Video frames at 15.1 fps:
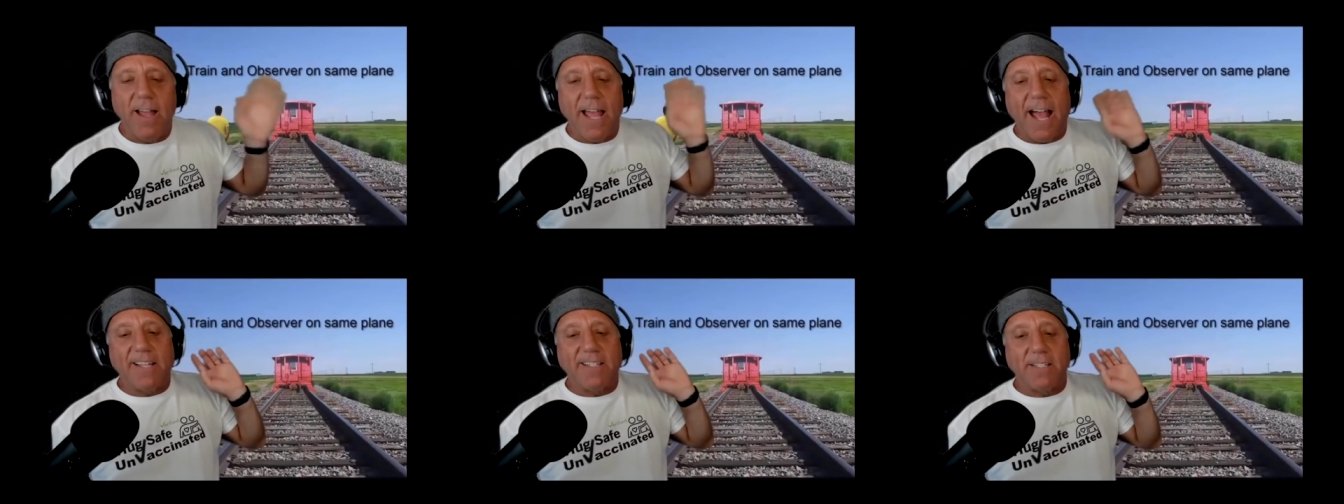
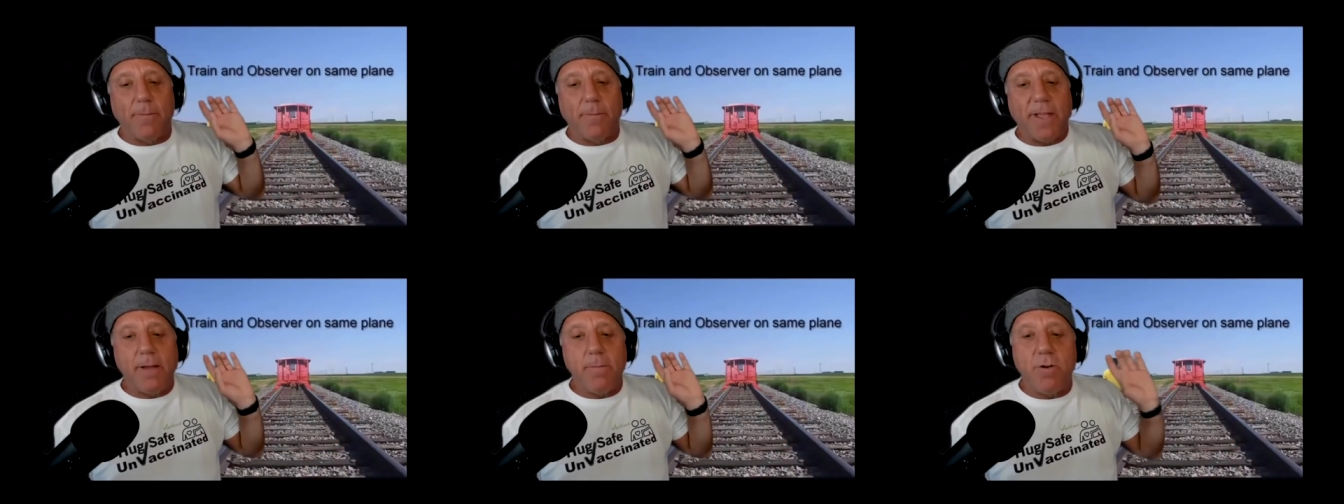As
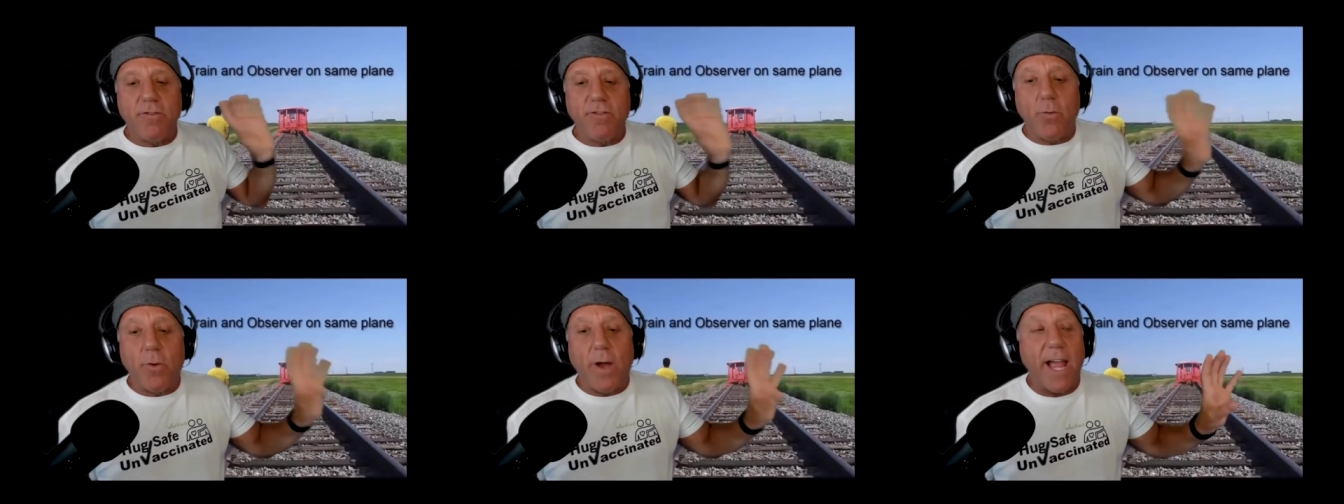something
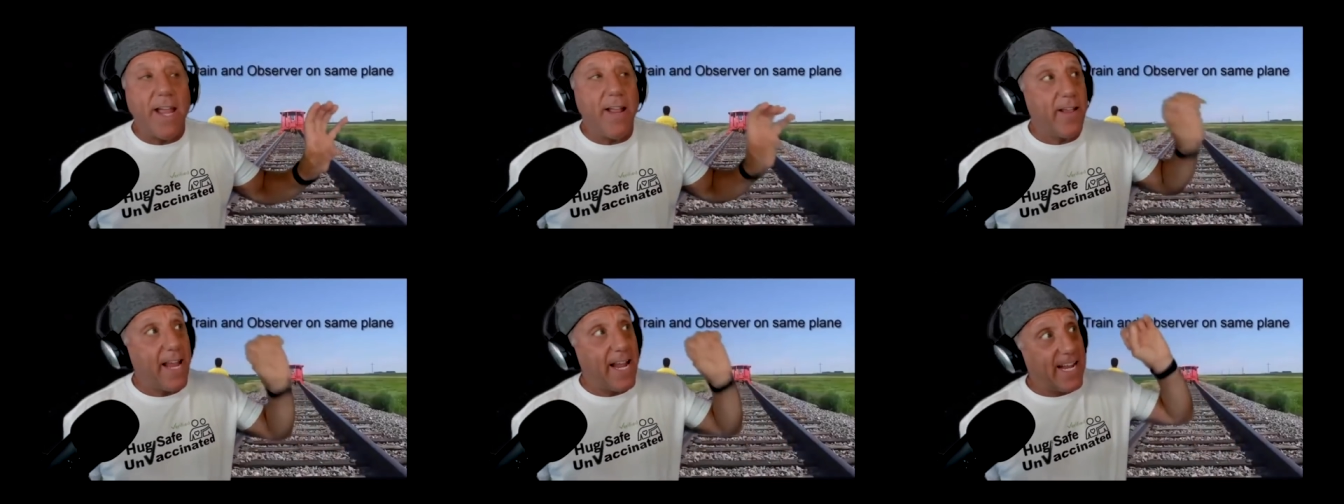moves
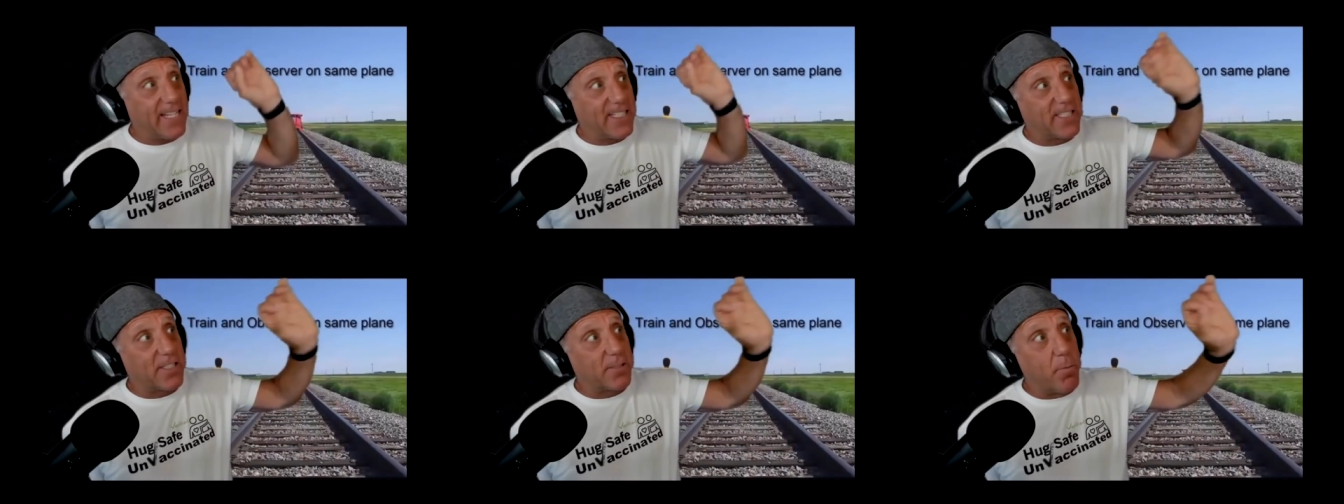away, it
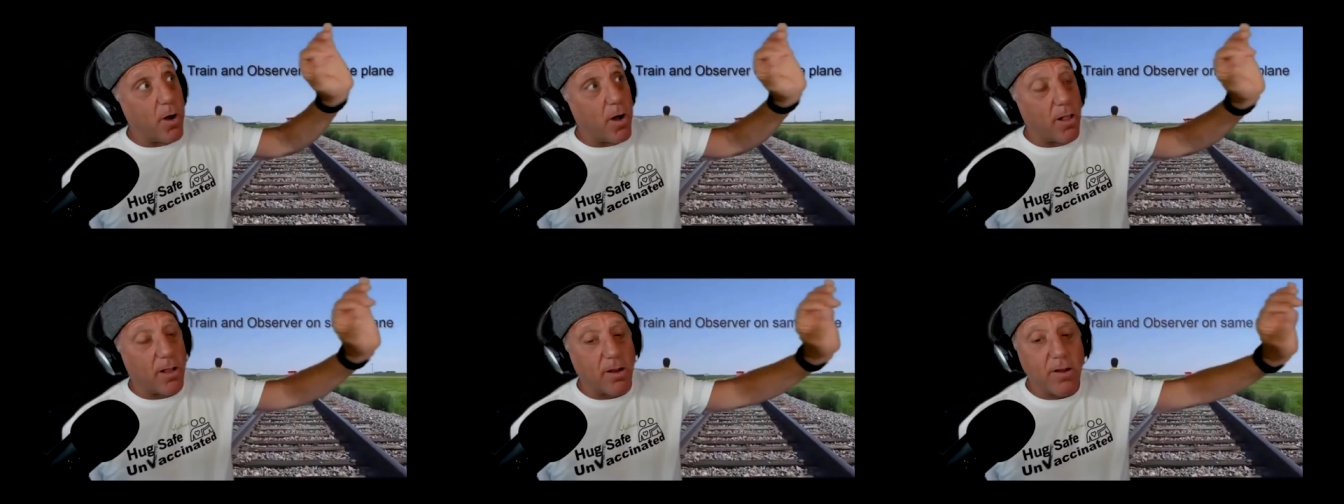gets
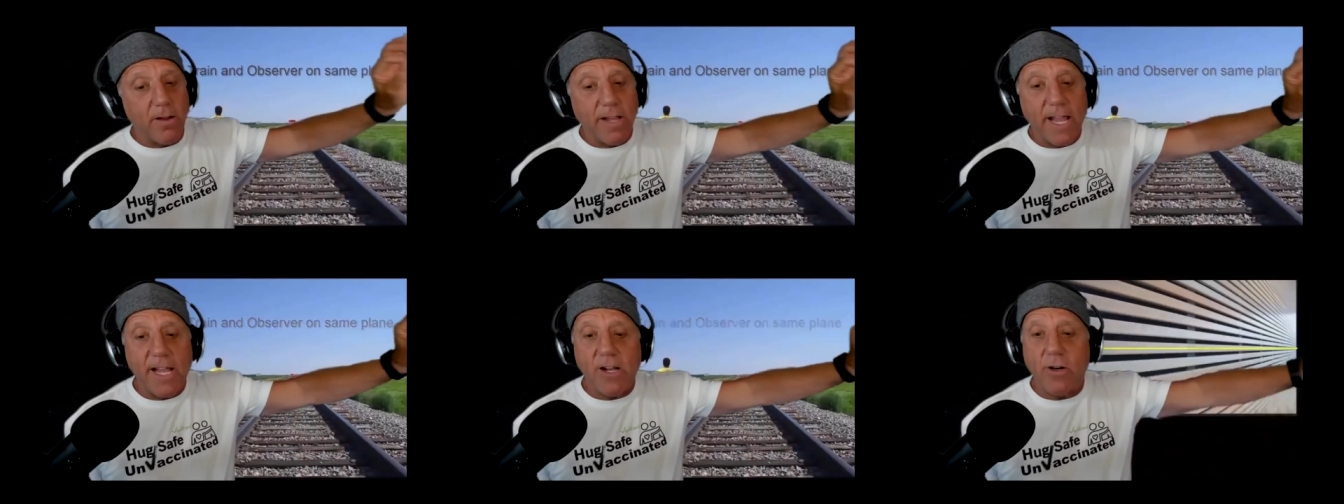
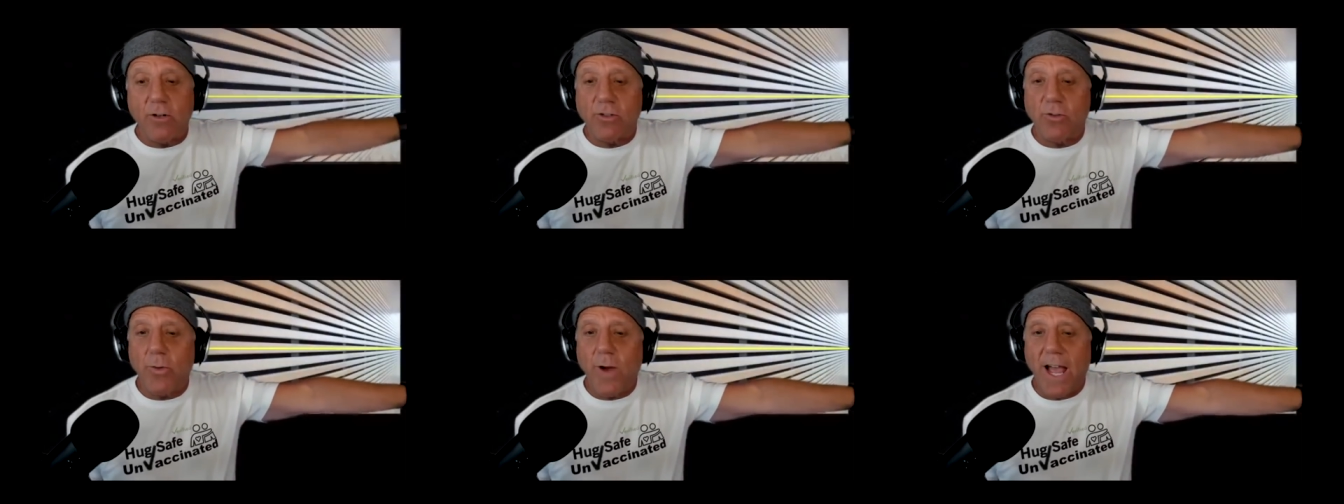smaller and
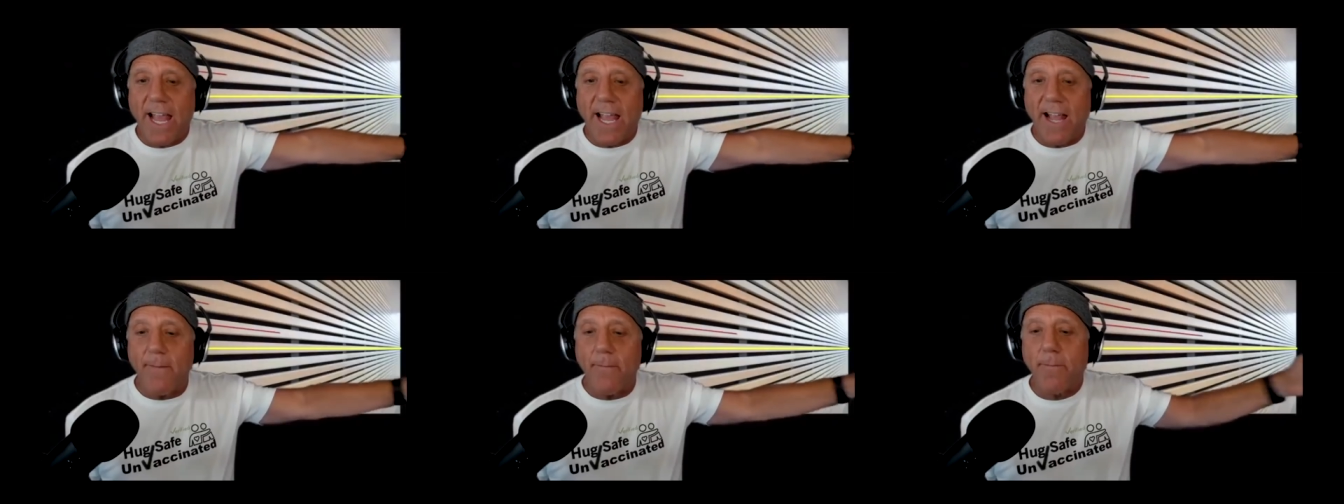goes
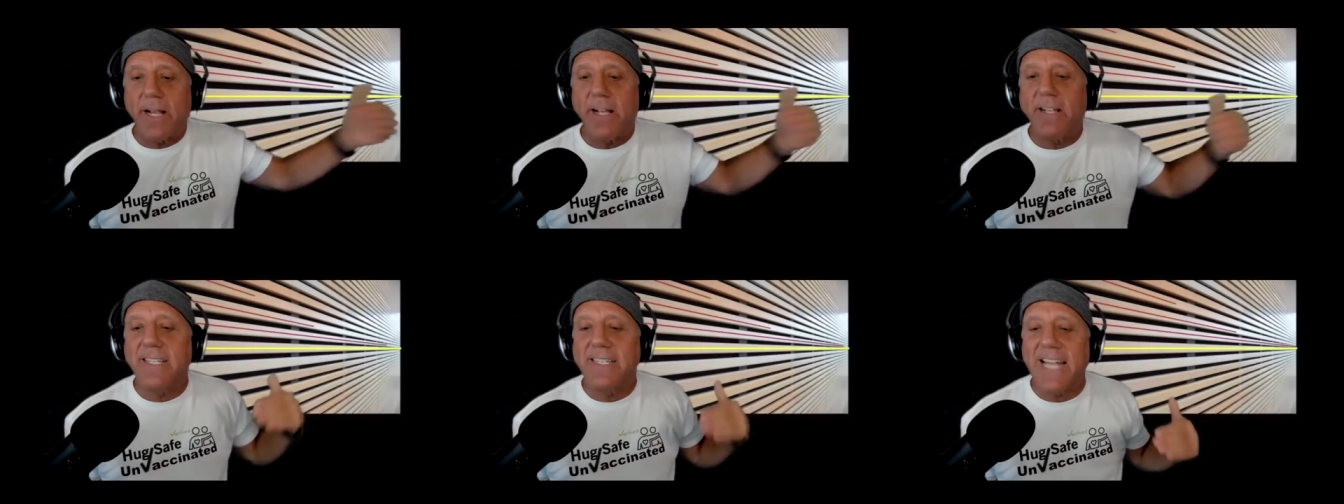away
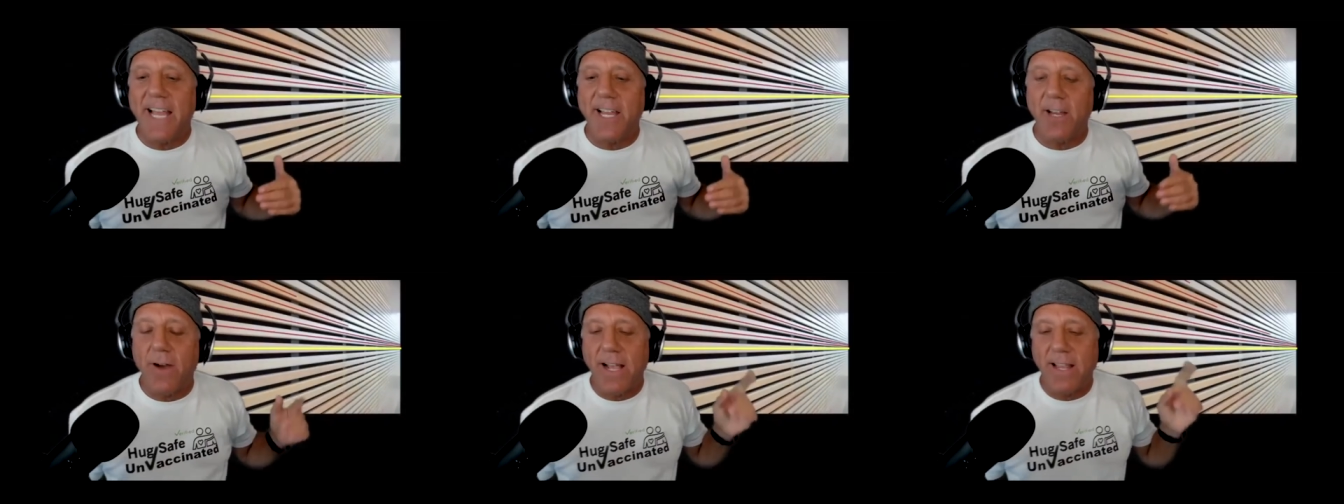because it's
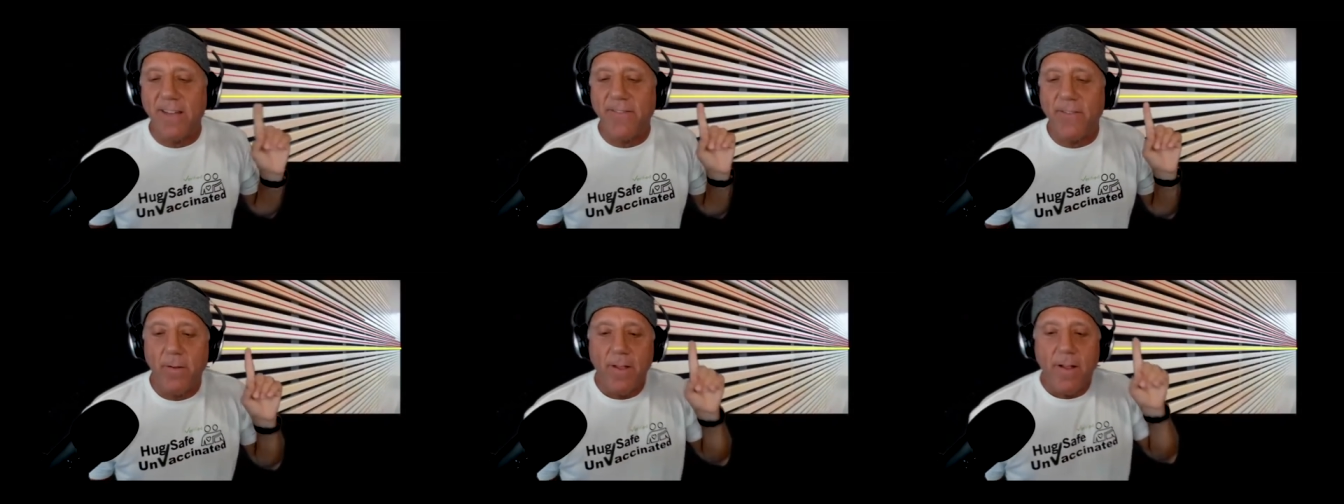at your eye
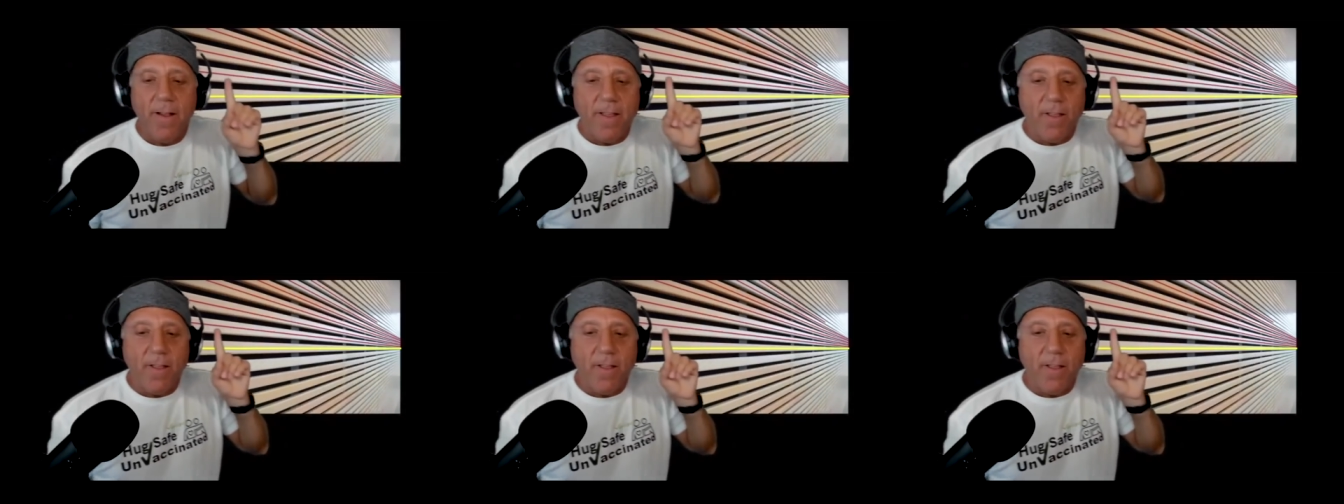level.